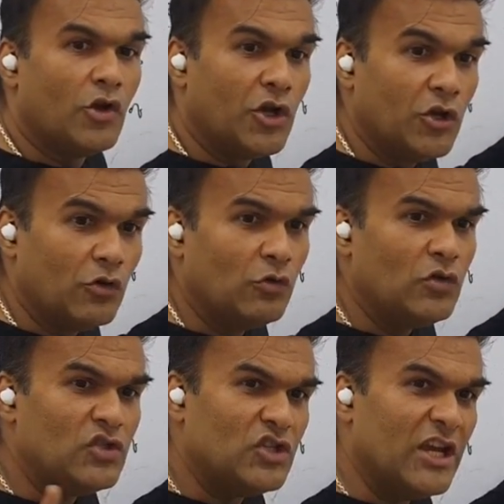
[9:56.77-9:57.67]
due
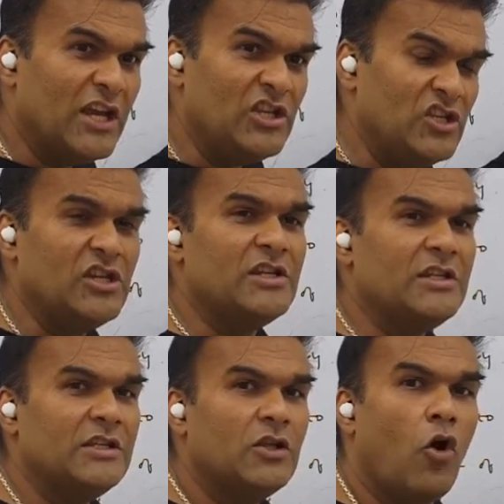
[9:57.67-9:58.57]
to change
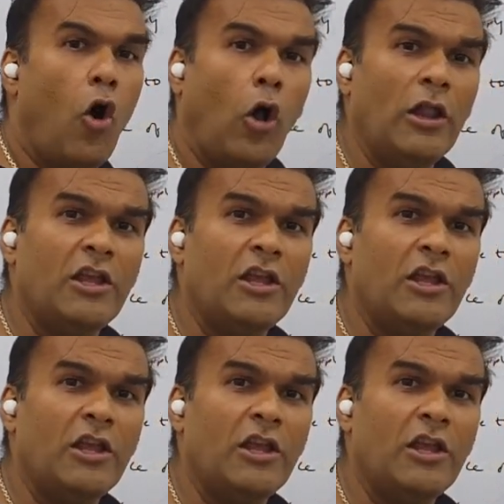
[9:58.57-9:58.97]
in all